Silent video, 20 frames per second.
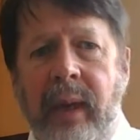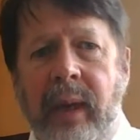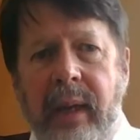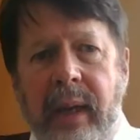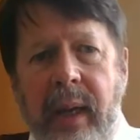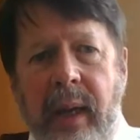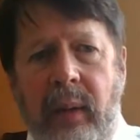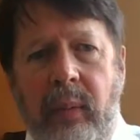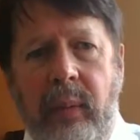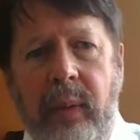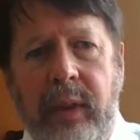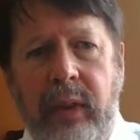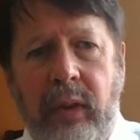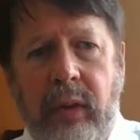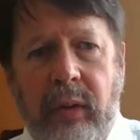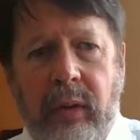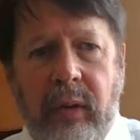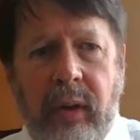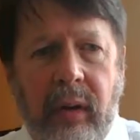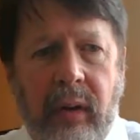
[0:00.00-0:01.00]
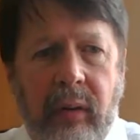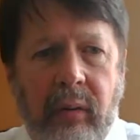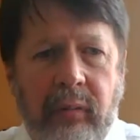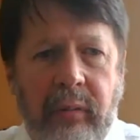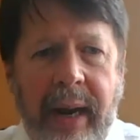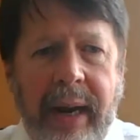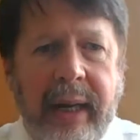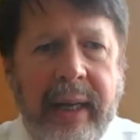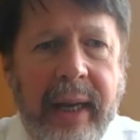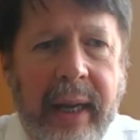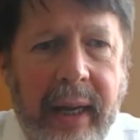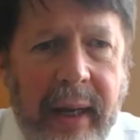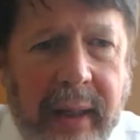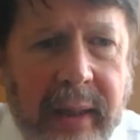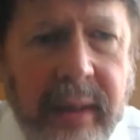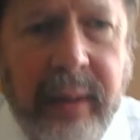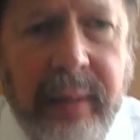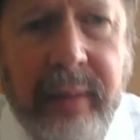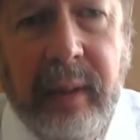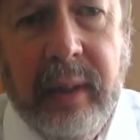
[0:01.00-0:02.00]
Now with your right
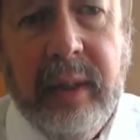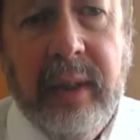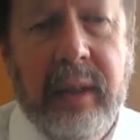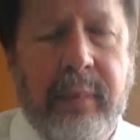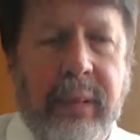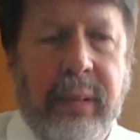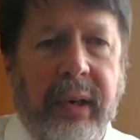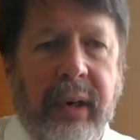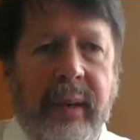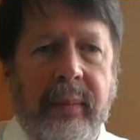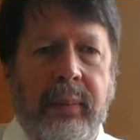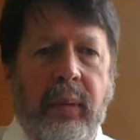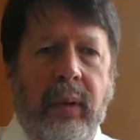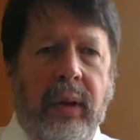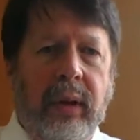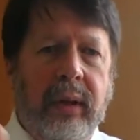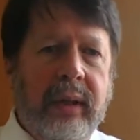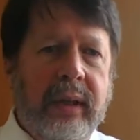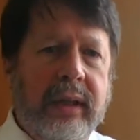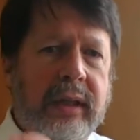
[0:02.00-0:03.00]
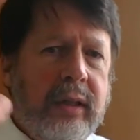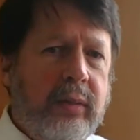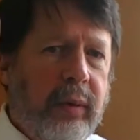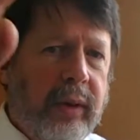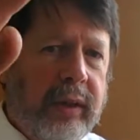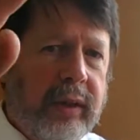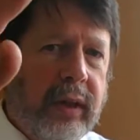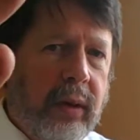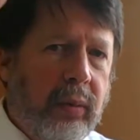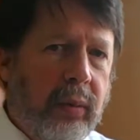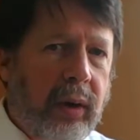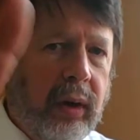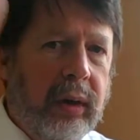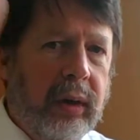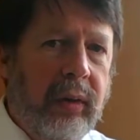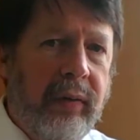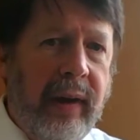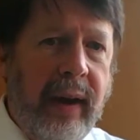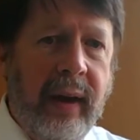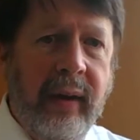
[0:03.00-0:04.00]
hand, this is pretty important. This is what's going to work
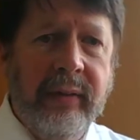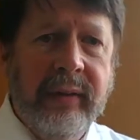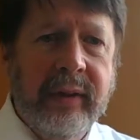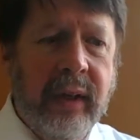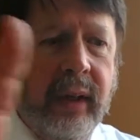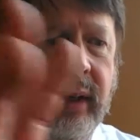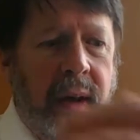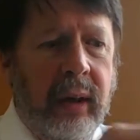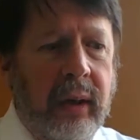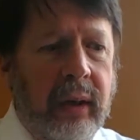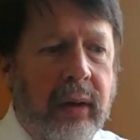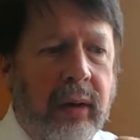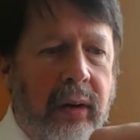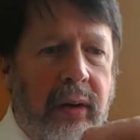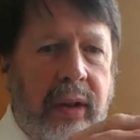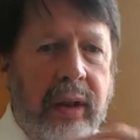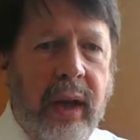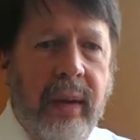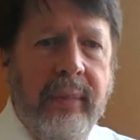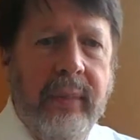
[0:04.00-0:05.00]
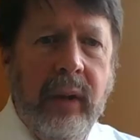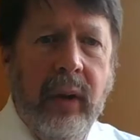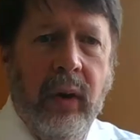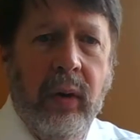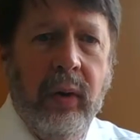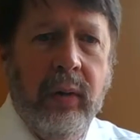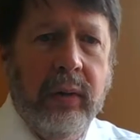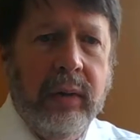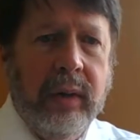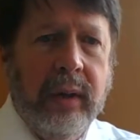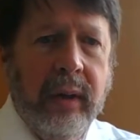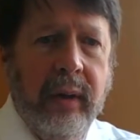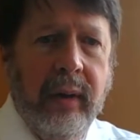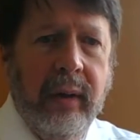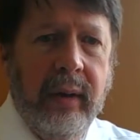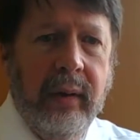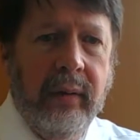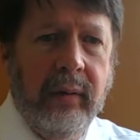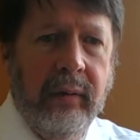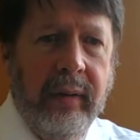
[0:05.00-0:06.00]
the valves. Your thumb goes
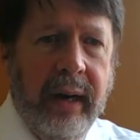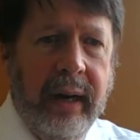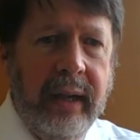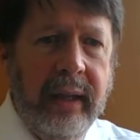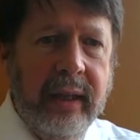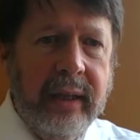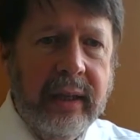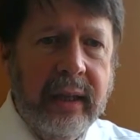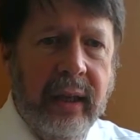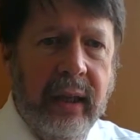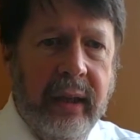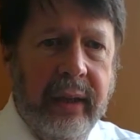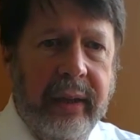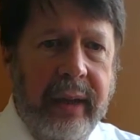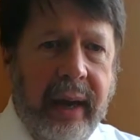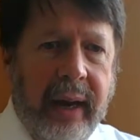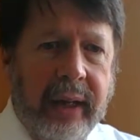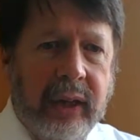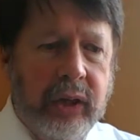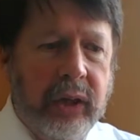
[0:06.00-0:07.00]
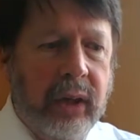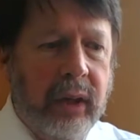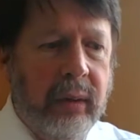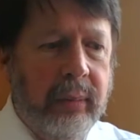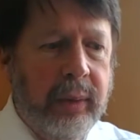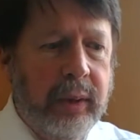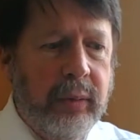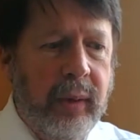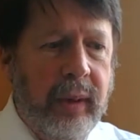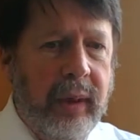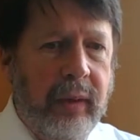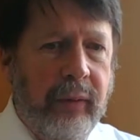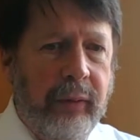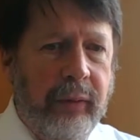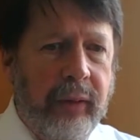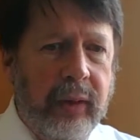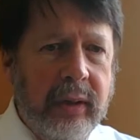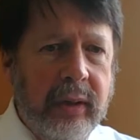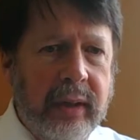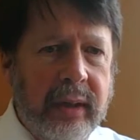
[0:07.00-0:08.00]
right in this little notch here between the
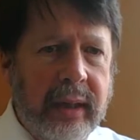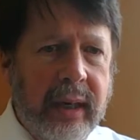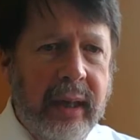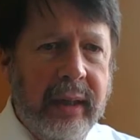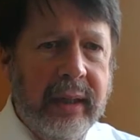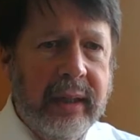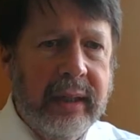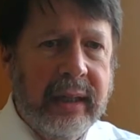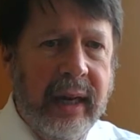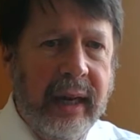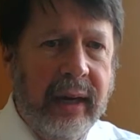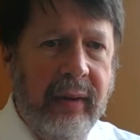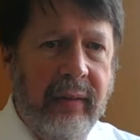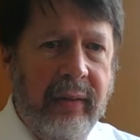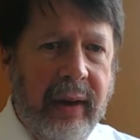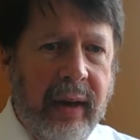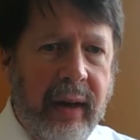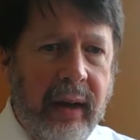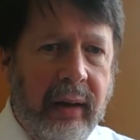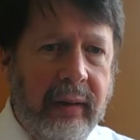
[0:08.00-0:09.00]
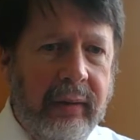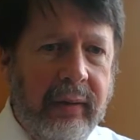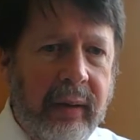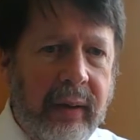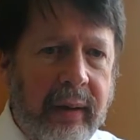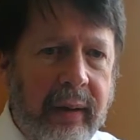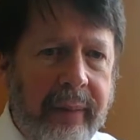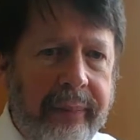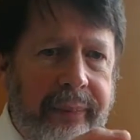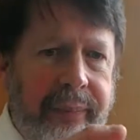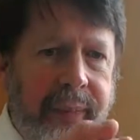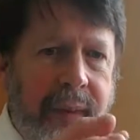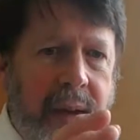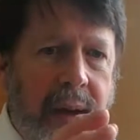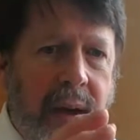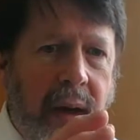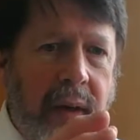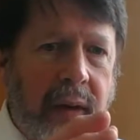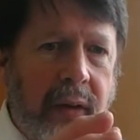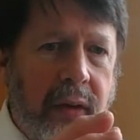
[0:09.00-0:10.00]
first and the second valve
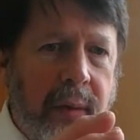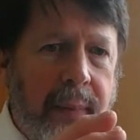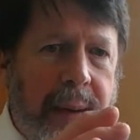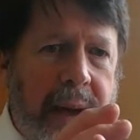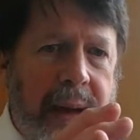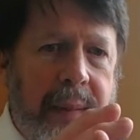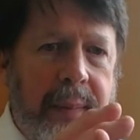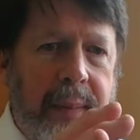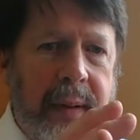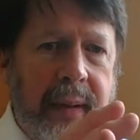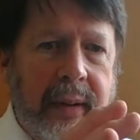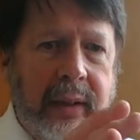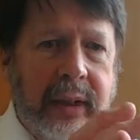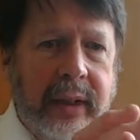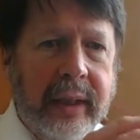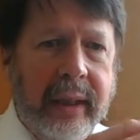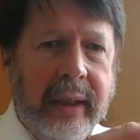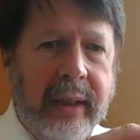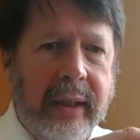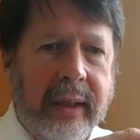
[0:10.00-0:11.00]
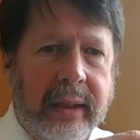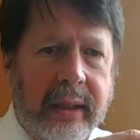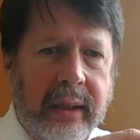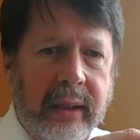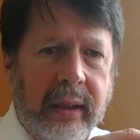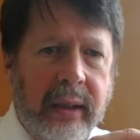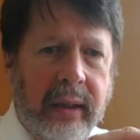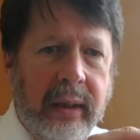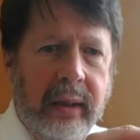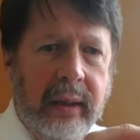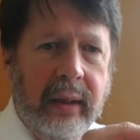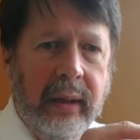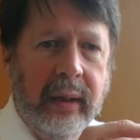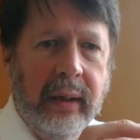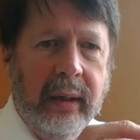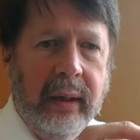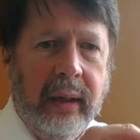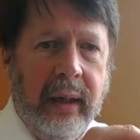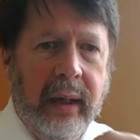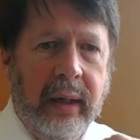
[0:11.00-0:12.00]
under the pipe, just like this.
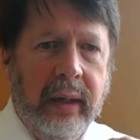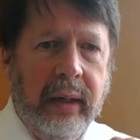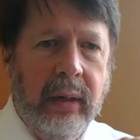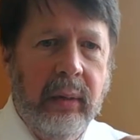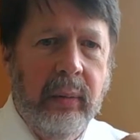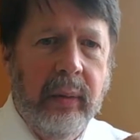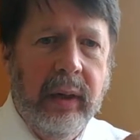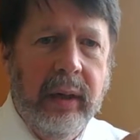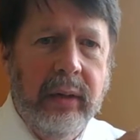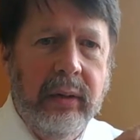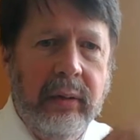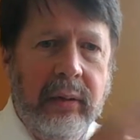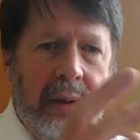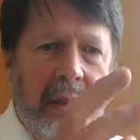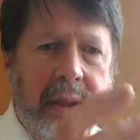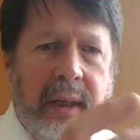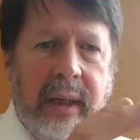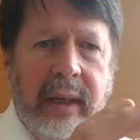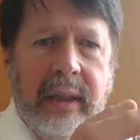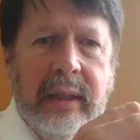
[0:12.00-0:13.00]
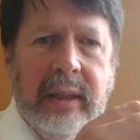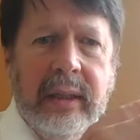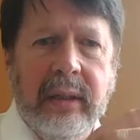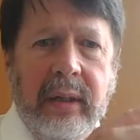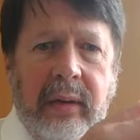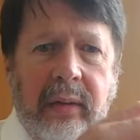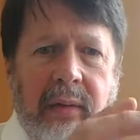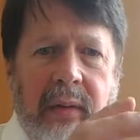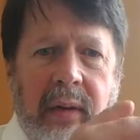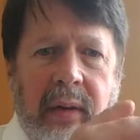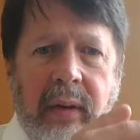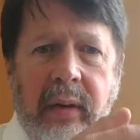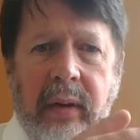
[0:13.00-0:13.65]
Okay, you don't want to do this, and